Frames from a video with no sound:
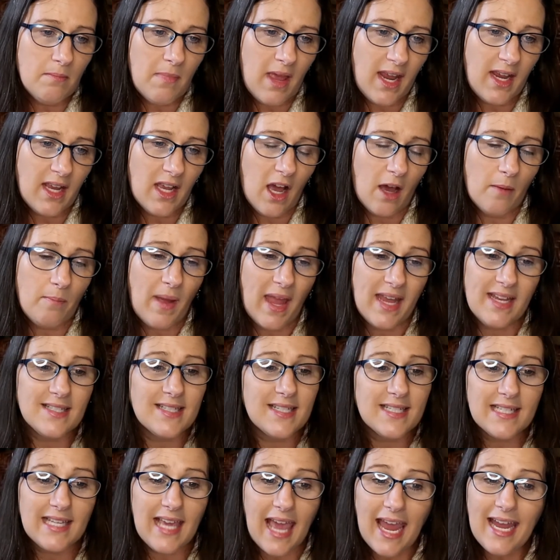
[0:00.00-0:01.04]
make up a
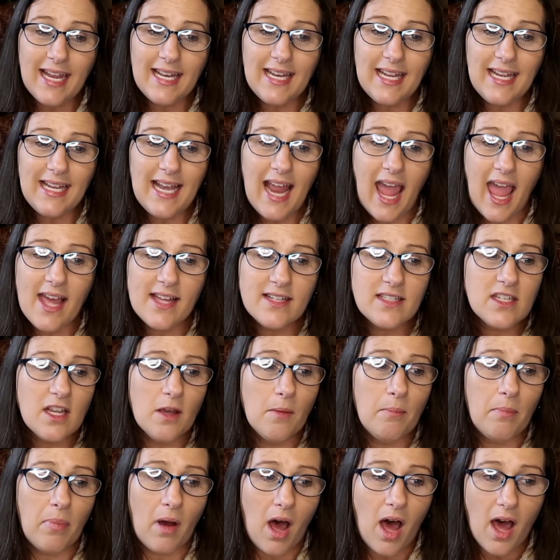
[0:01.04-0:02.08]
skating and
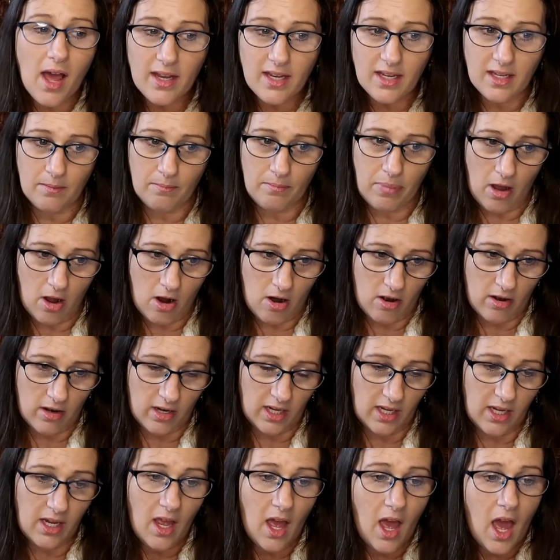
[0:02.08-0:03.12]
toboggan
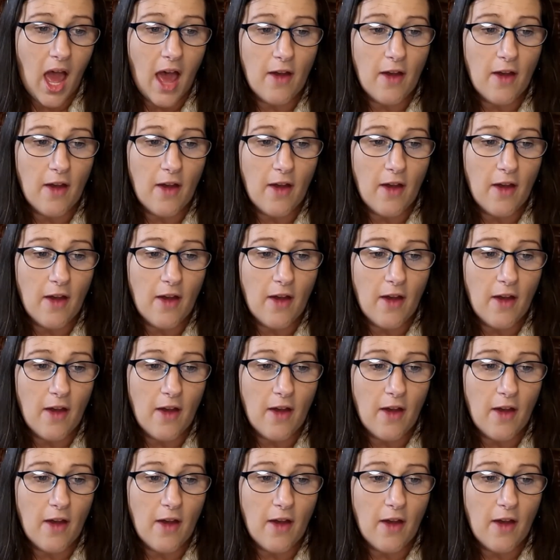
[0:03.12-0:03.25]
party